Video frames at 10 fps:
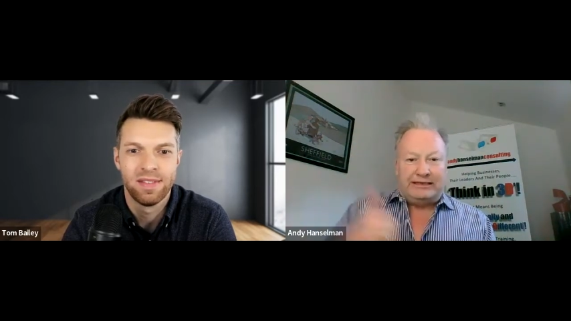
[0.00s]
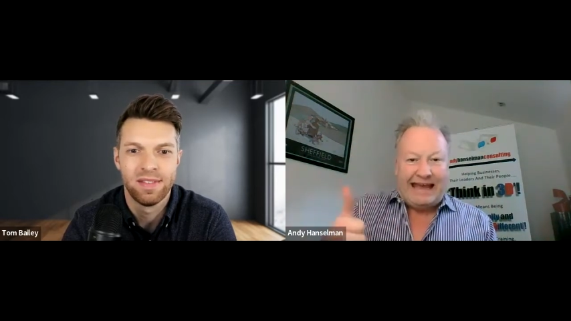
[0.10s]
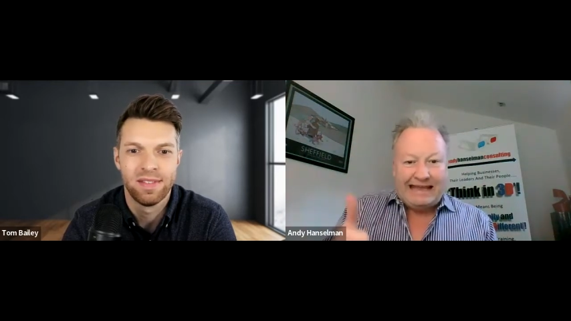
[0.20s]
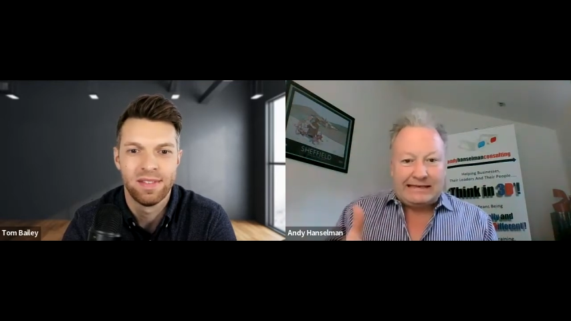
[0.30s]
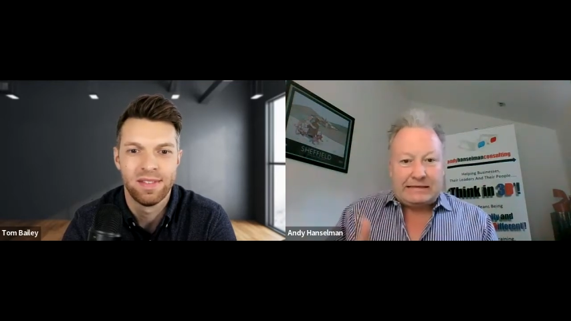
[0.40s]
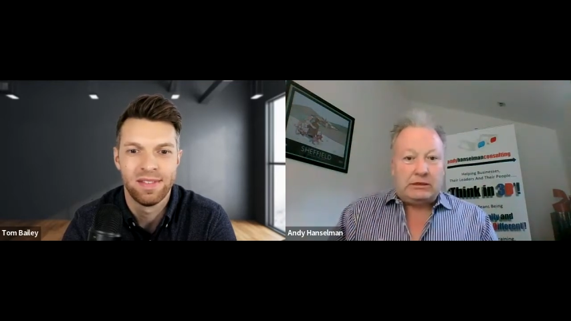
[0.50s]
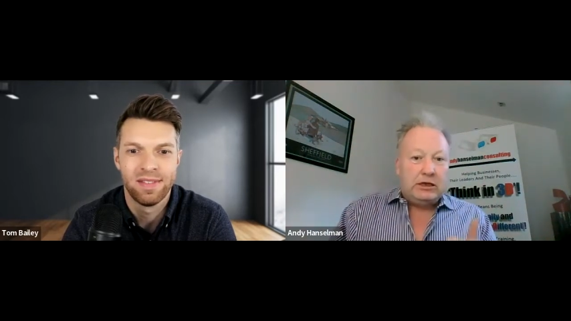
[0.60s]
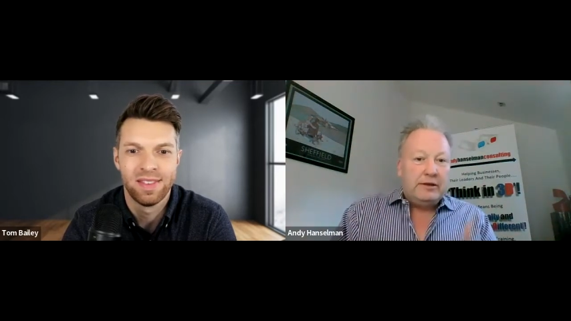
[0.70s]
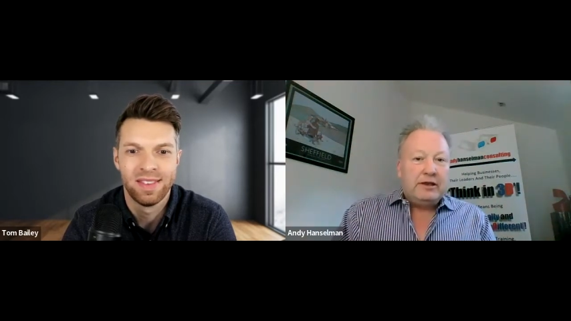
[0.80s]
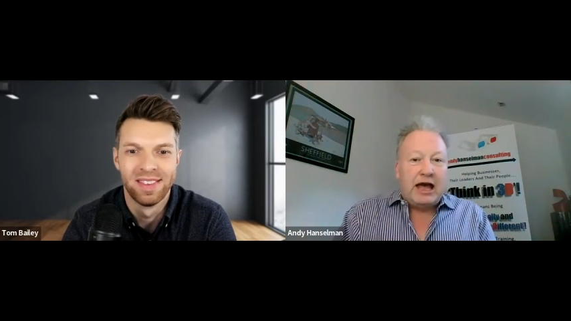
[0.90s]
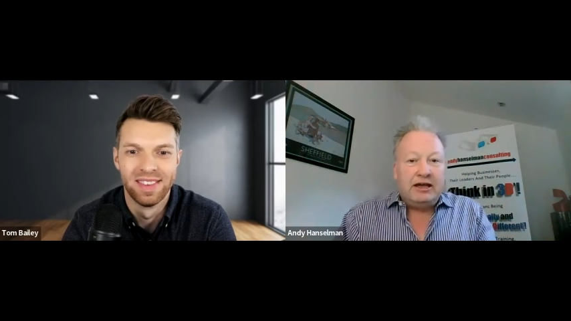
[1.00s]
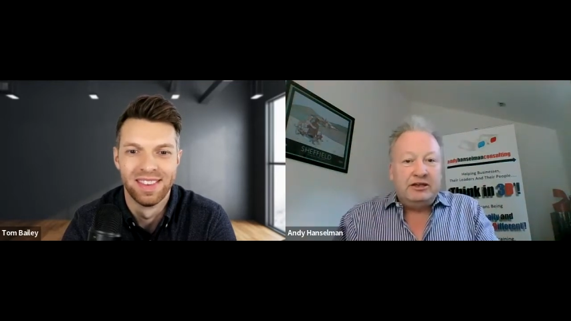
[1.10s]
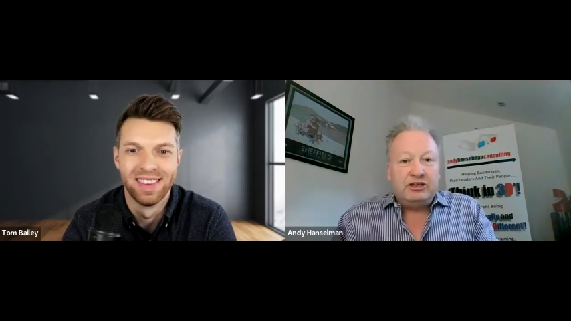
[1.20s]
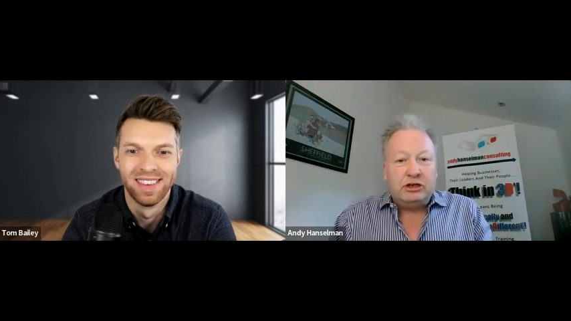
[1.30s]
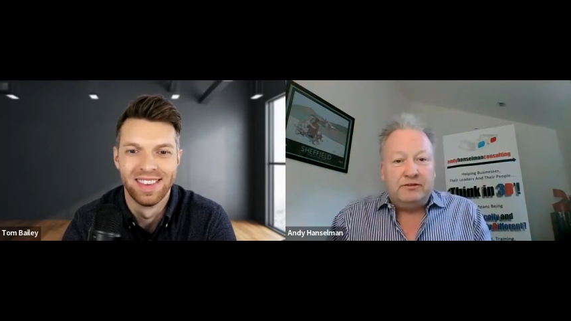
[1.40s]
Speaker 1: yes. And I
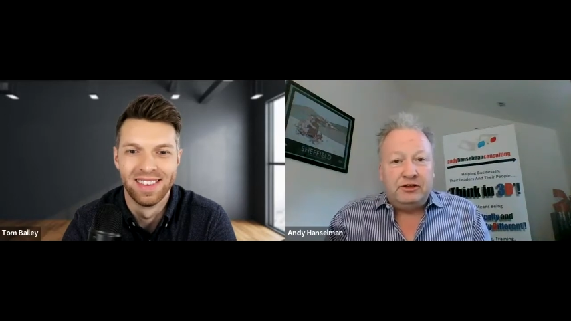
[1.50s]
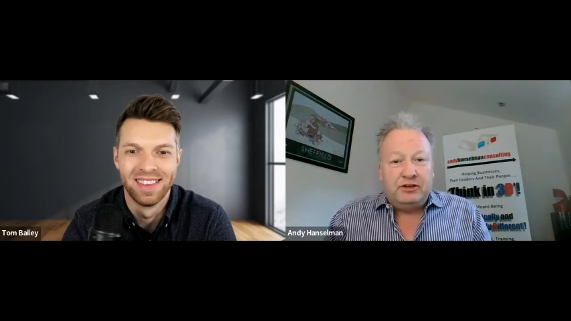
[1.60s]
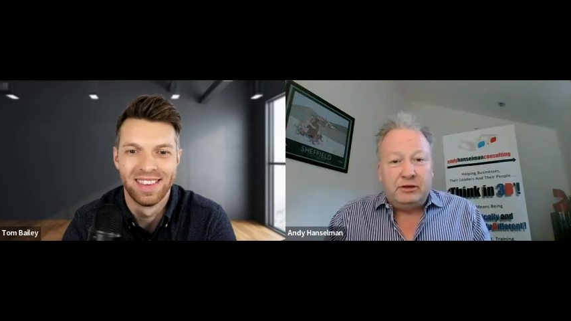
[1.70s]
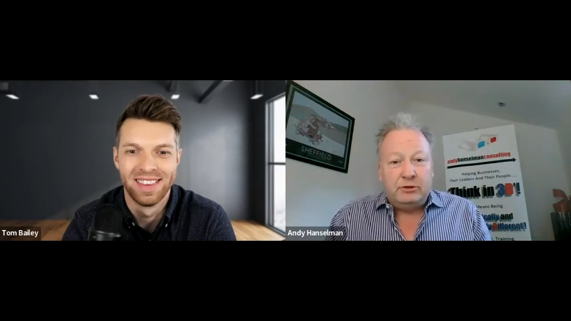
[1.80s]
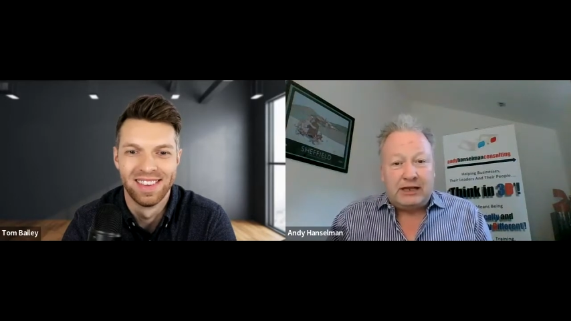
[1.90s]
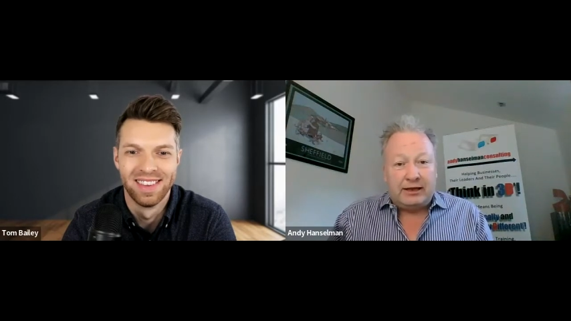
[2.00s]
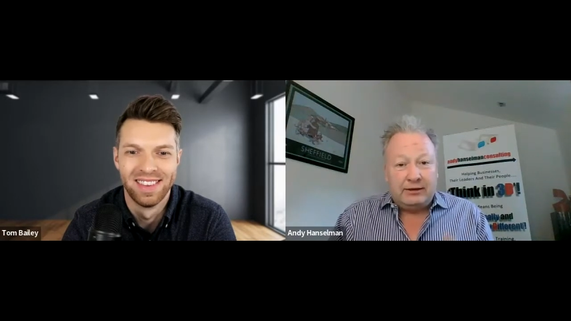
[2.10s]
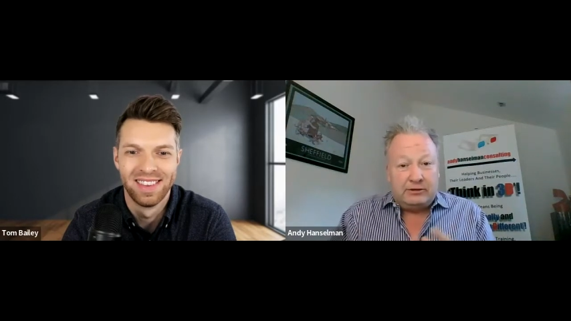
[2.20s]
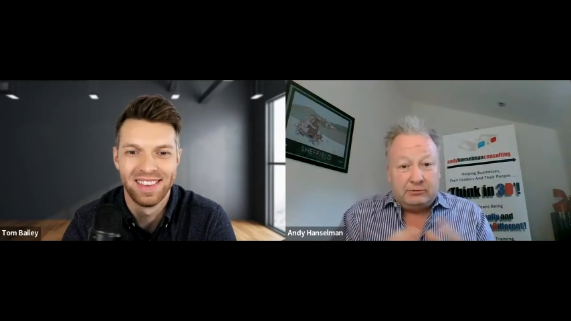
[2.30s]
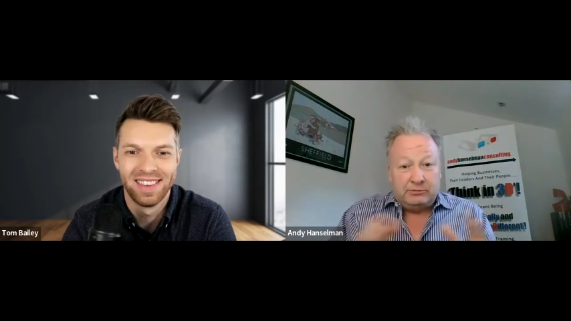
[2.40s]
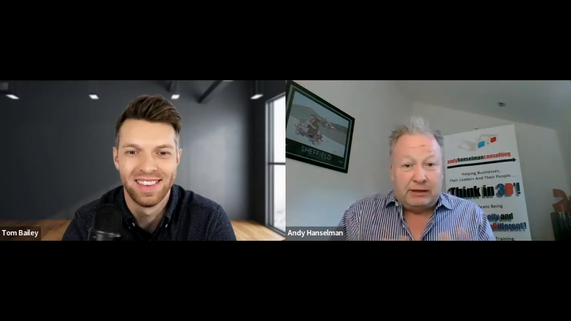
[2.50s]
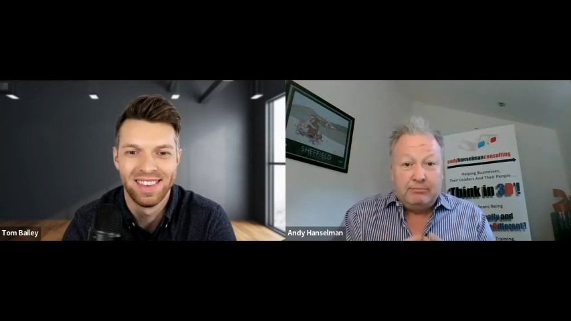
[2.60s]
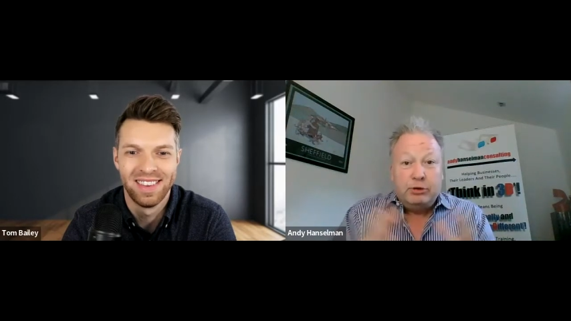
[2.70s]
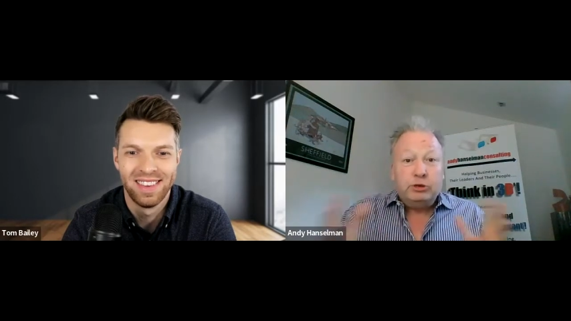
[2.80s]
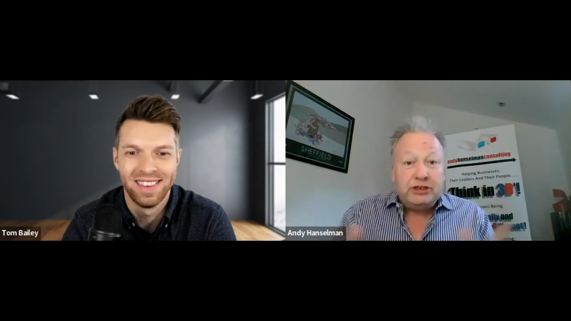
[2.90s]
discovered that there was like this almost like
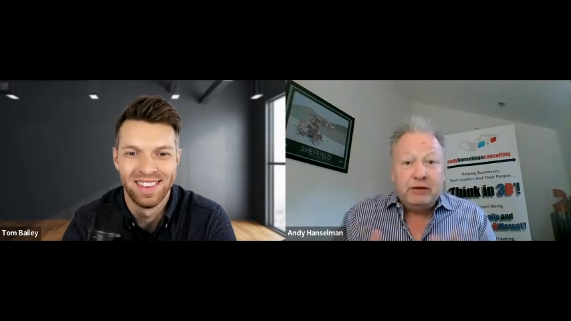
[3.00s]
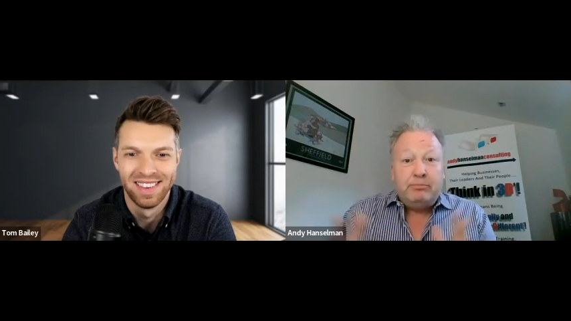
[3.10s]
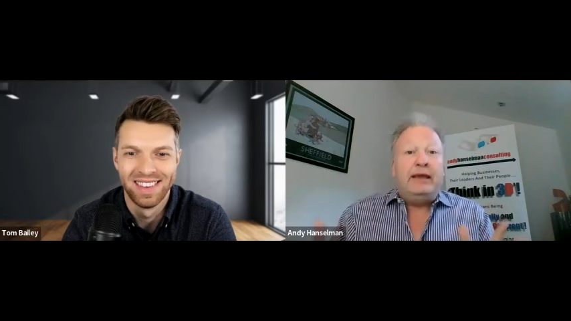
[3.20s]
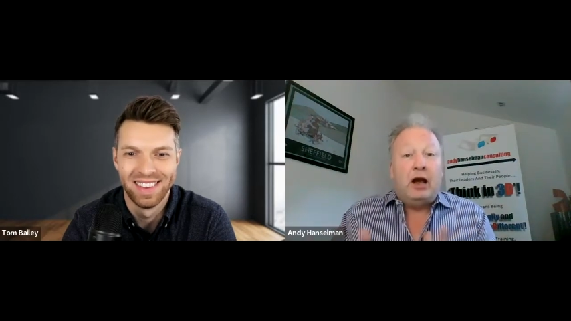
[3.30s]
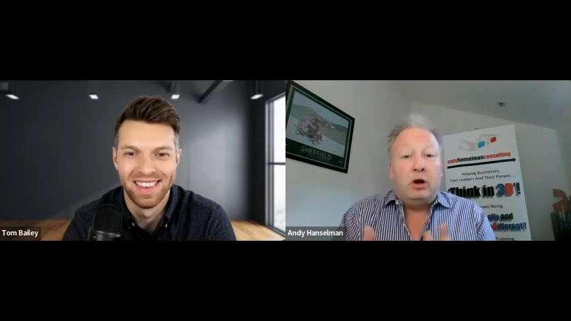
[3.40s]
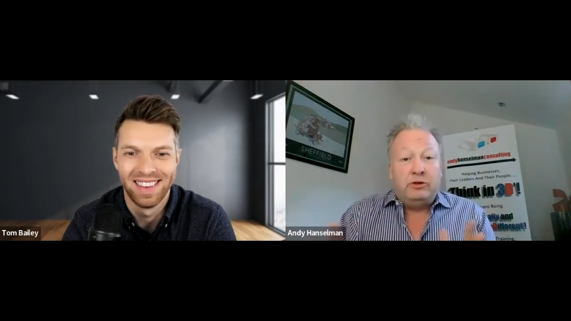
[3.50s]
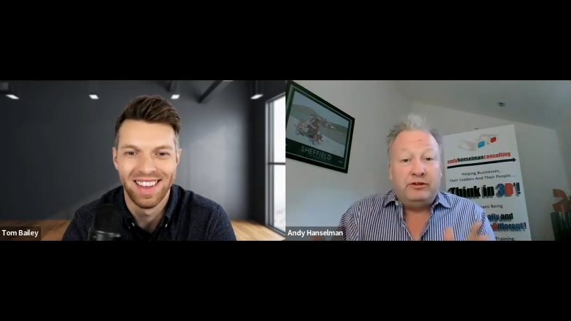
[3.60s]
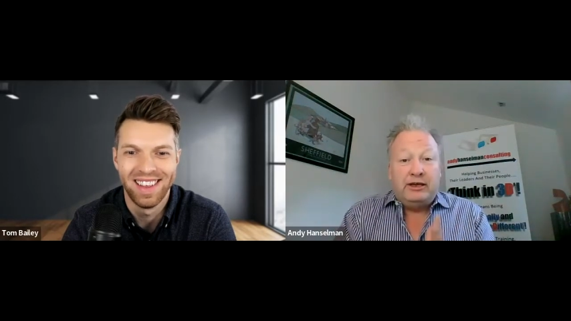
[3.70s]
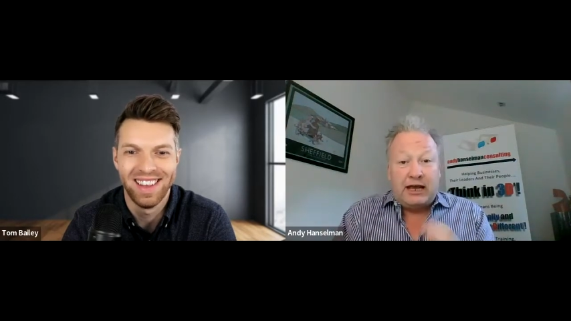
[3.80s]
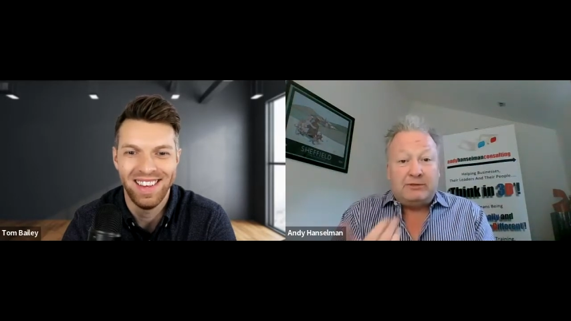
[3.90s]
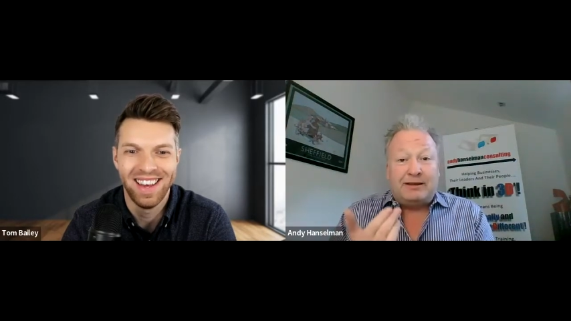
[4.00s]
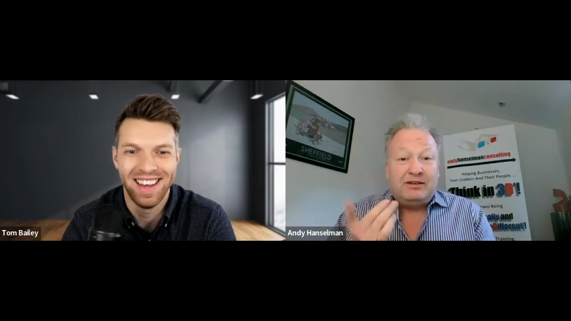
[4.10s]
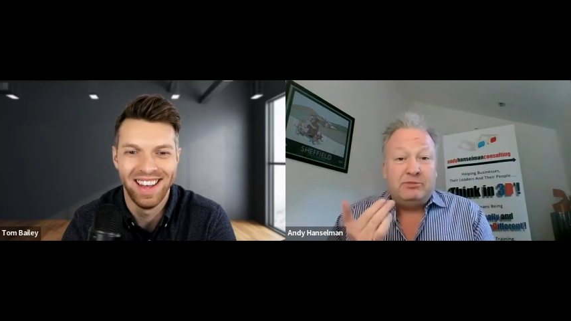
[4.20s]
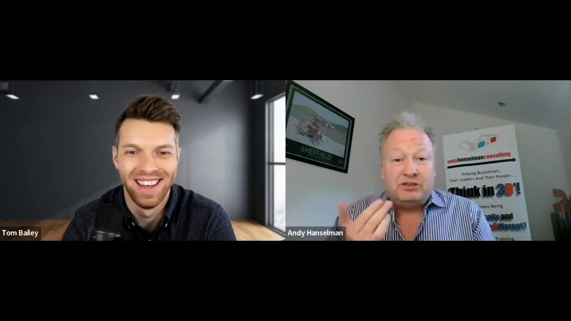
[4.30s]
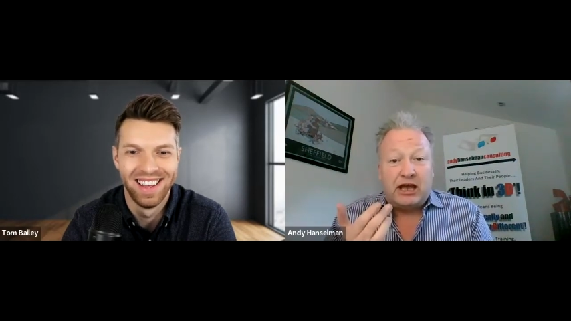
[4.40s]
bullshit bingo that they
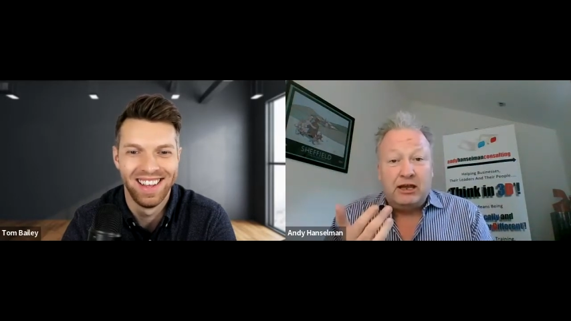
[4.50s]
expected to say,